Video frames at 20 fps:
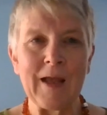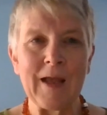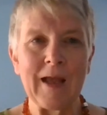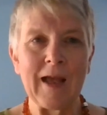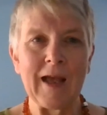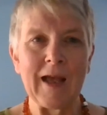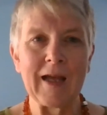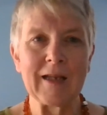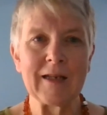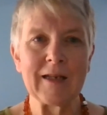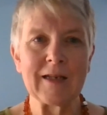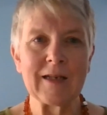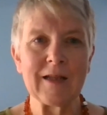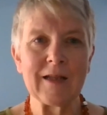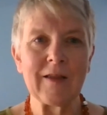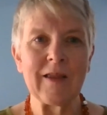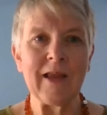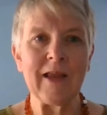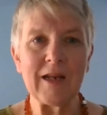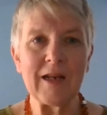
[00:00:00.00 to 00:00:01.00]
and
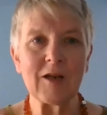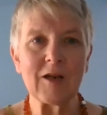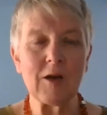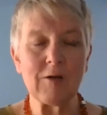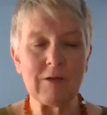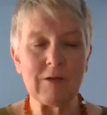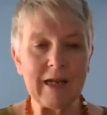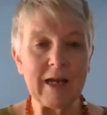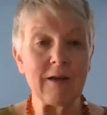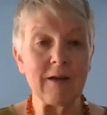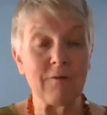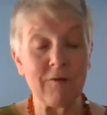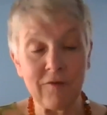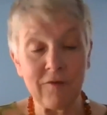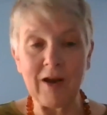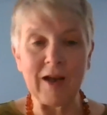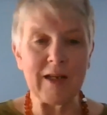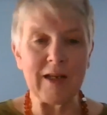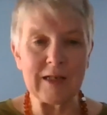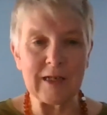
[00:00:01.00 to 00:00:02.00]
then going out and
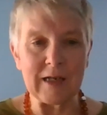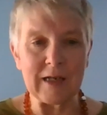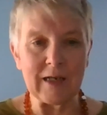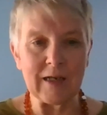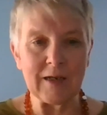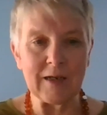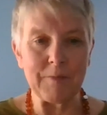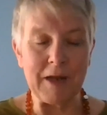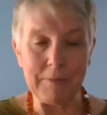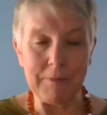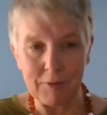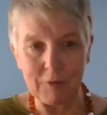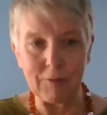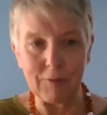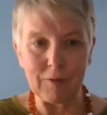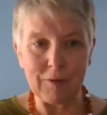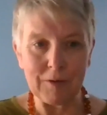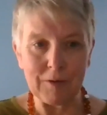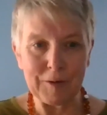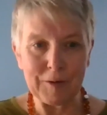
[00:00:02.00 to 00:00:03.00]
finding
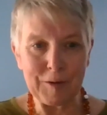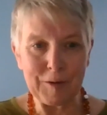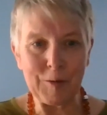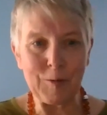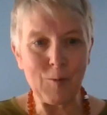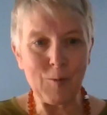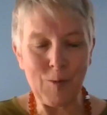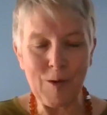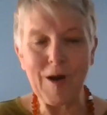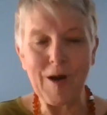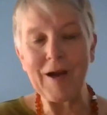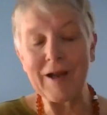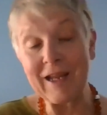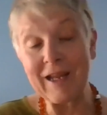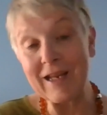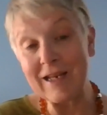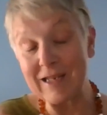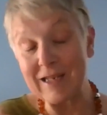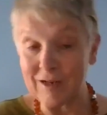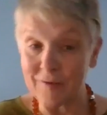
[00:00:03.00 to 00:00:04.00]
people who work
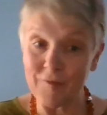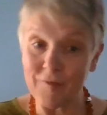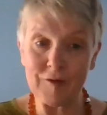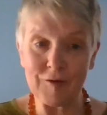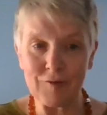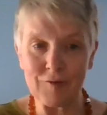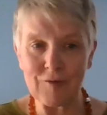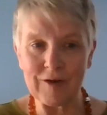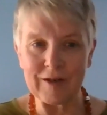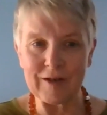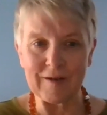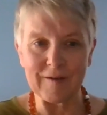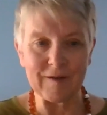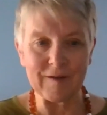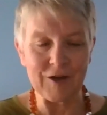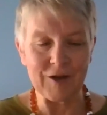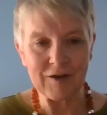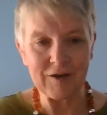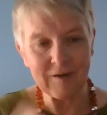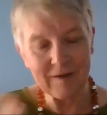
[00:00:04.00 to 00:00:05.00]
in different
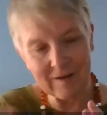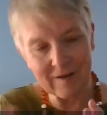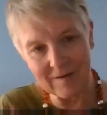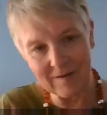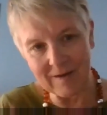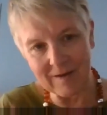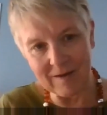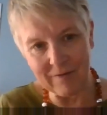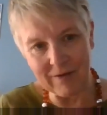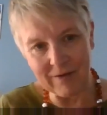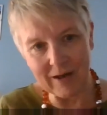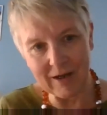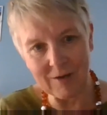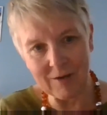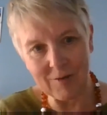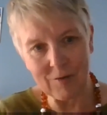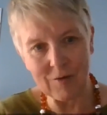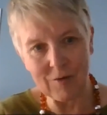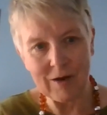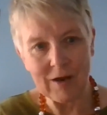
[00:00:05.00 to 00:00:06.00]
organizations, in civic
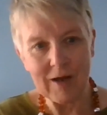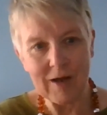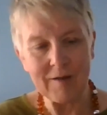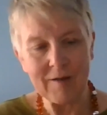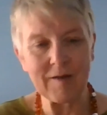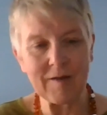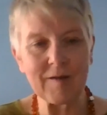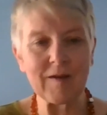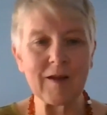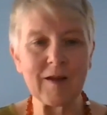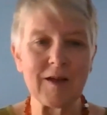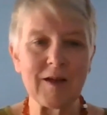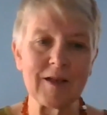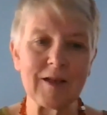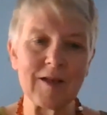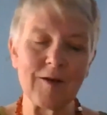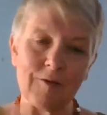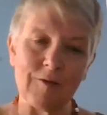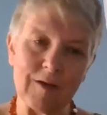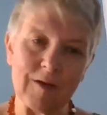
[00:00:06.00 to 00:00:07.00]
or
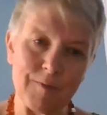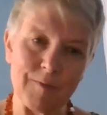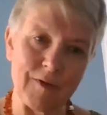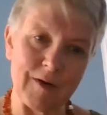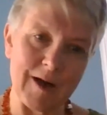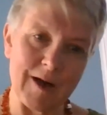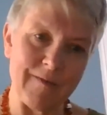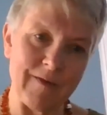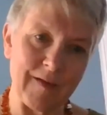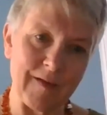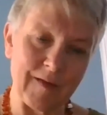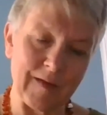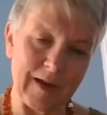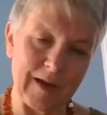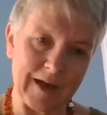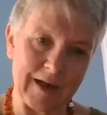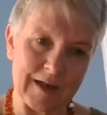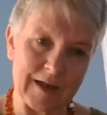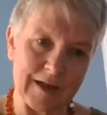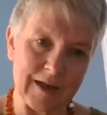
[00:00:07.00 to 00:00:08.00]
society or in the private
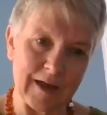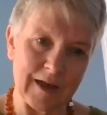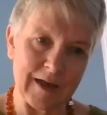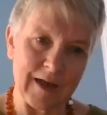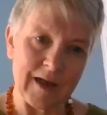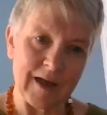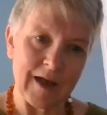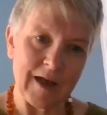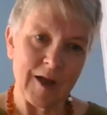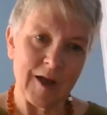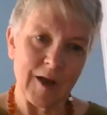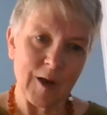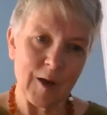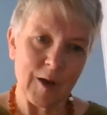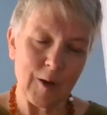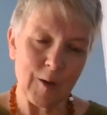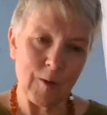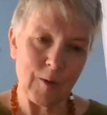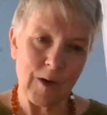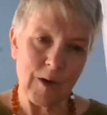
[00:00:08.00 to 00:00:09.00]
sector,
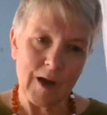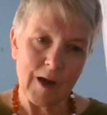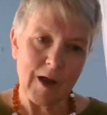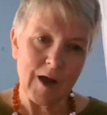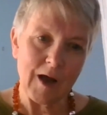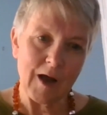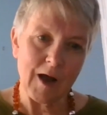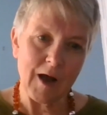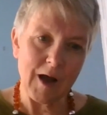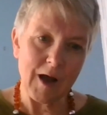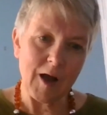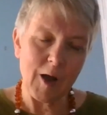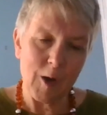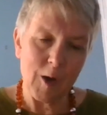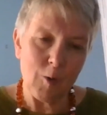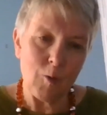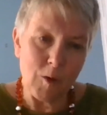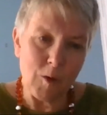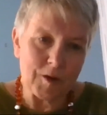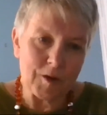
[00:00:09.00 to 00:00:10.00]
who
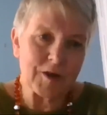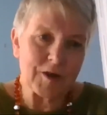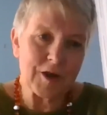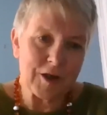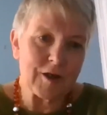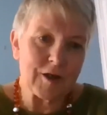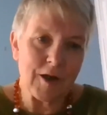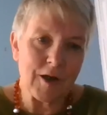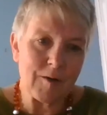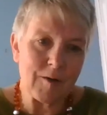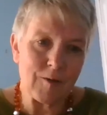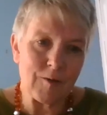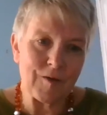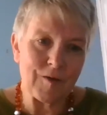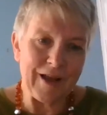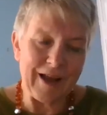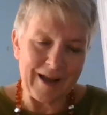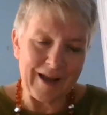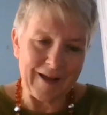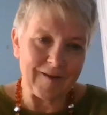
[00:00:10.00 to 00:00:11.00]
who want to know
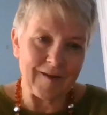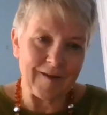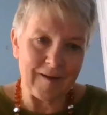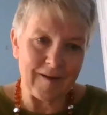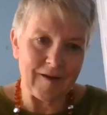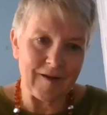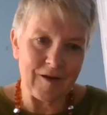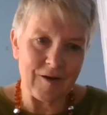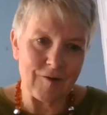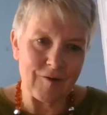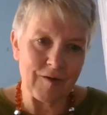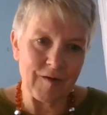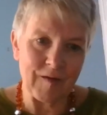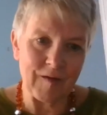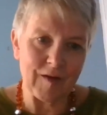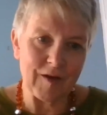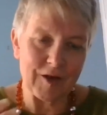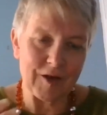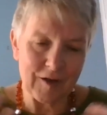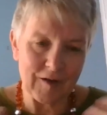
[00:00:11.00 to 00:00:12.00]
the answers to your
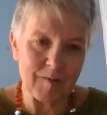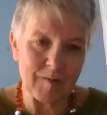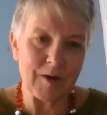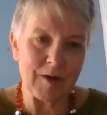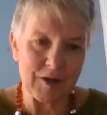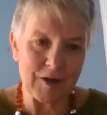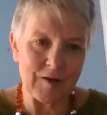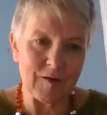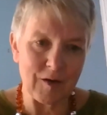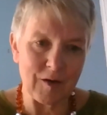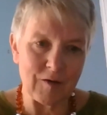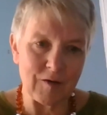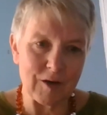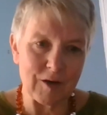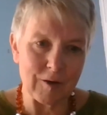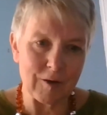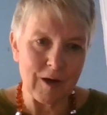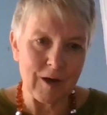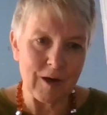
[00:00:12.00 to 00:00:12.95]
research as much as you do.